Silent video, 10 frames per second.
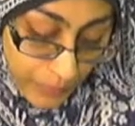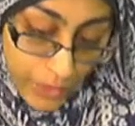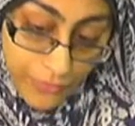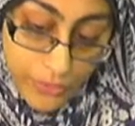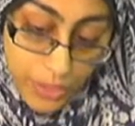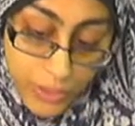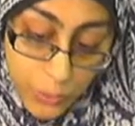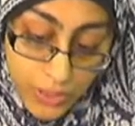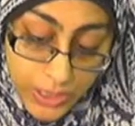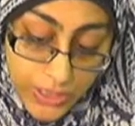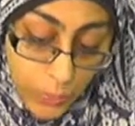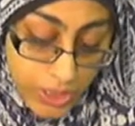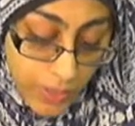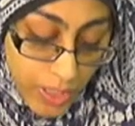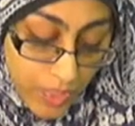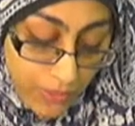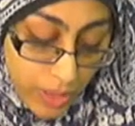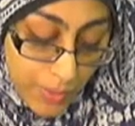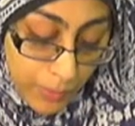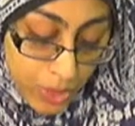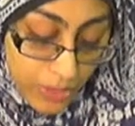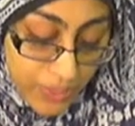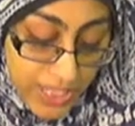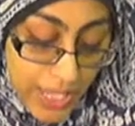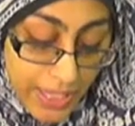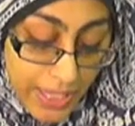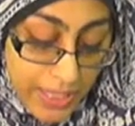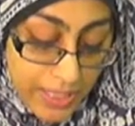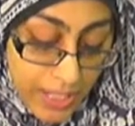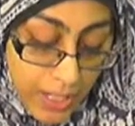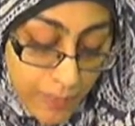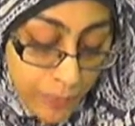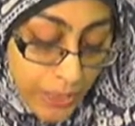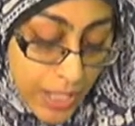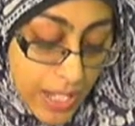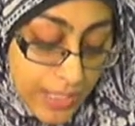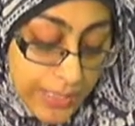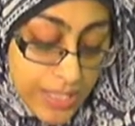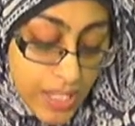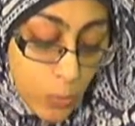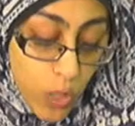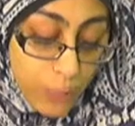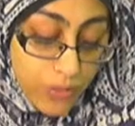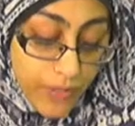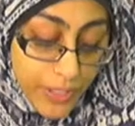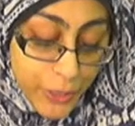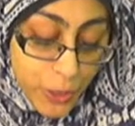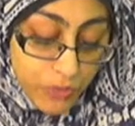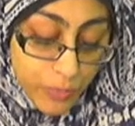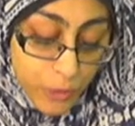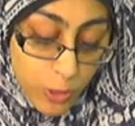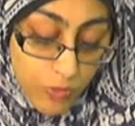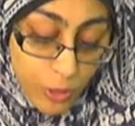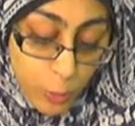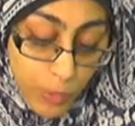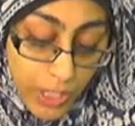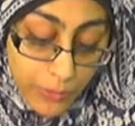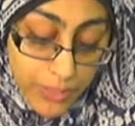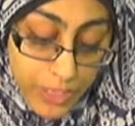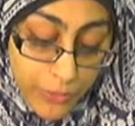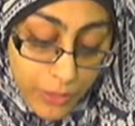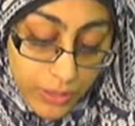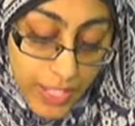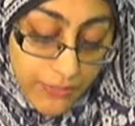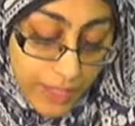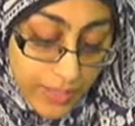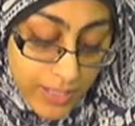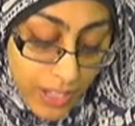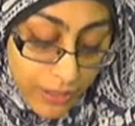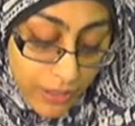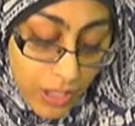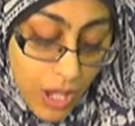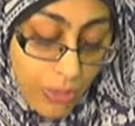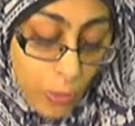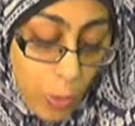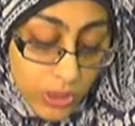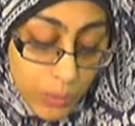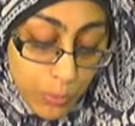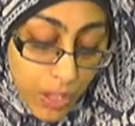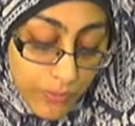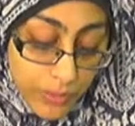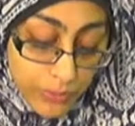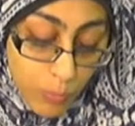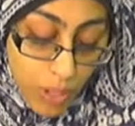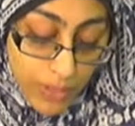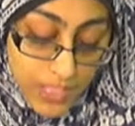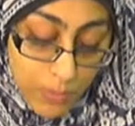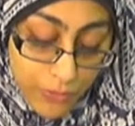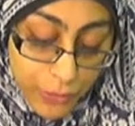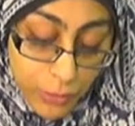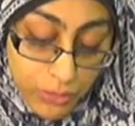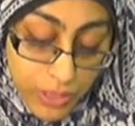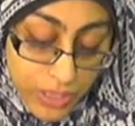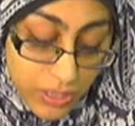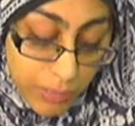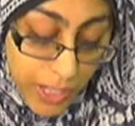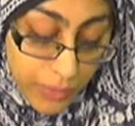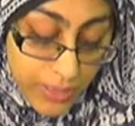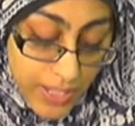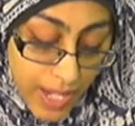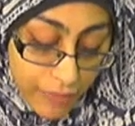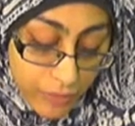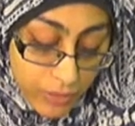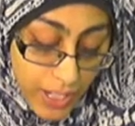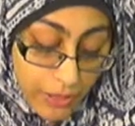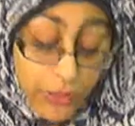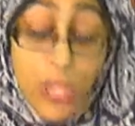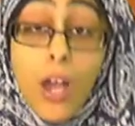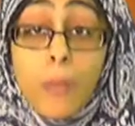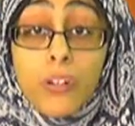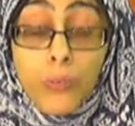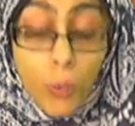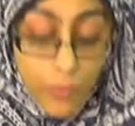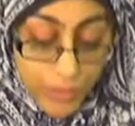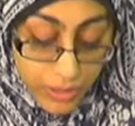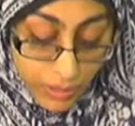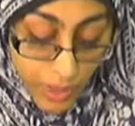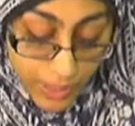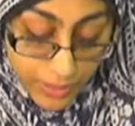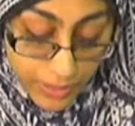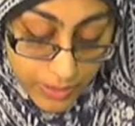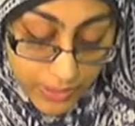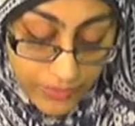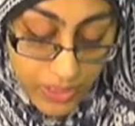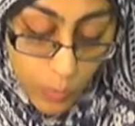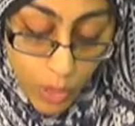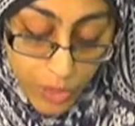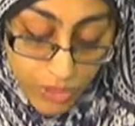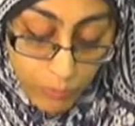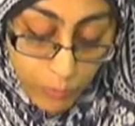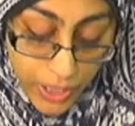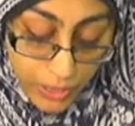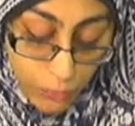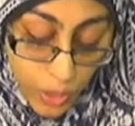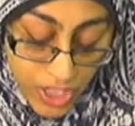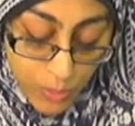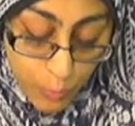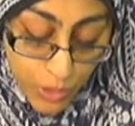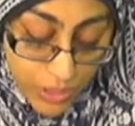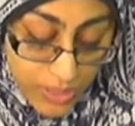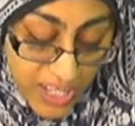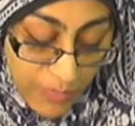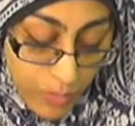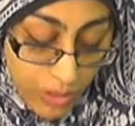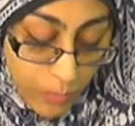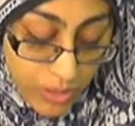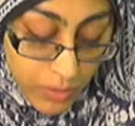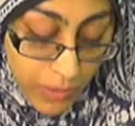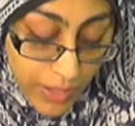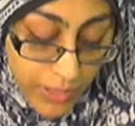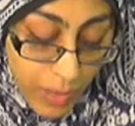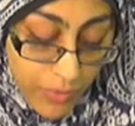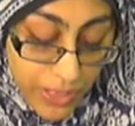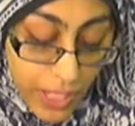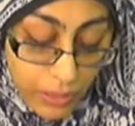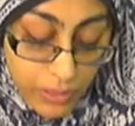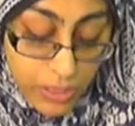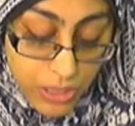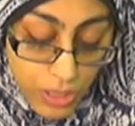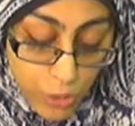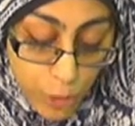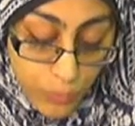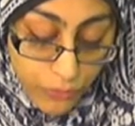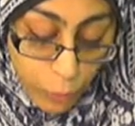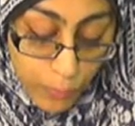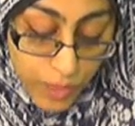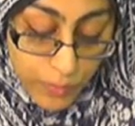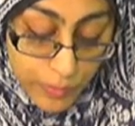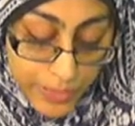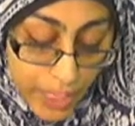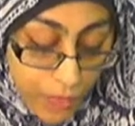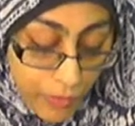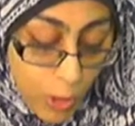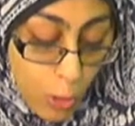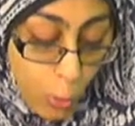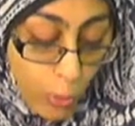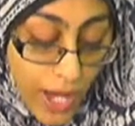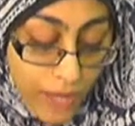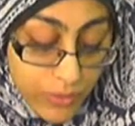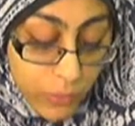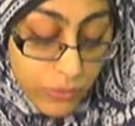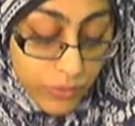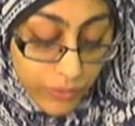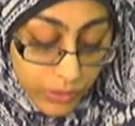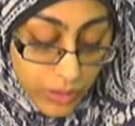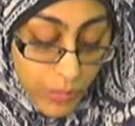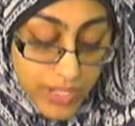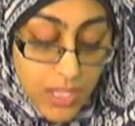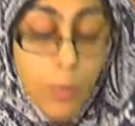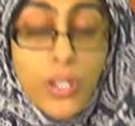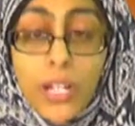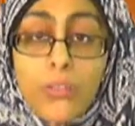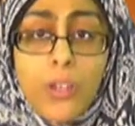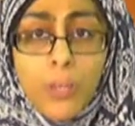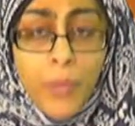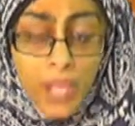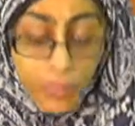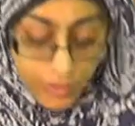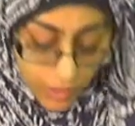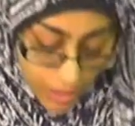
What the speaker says: There's also one hadith I want to mention from Imam Jafar Sadiq alayhi salam. He said, what prevents you from serving your parents in their life and death? The Holy Prophet remarks about the goodness to parents after death. Perform their namaz. If some wajib prayers have been omitted by them, the eldest son should perform them himself or have them fulfilled by someone else on payment.